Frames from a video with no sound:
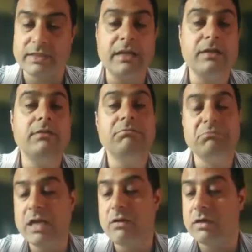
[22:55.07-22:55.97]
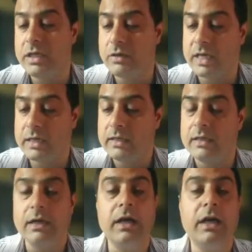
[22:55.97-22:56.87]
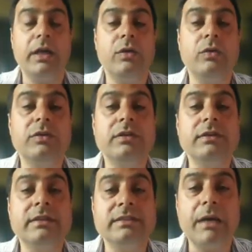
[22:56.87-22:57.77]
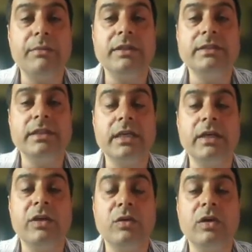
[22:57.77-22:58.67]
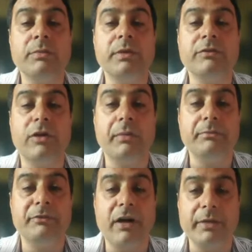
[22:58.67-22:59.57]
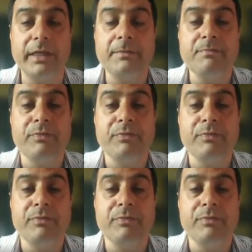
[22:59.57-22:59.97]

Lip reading: Then only you can establish urban farming.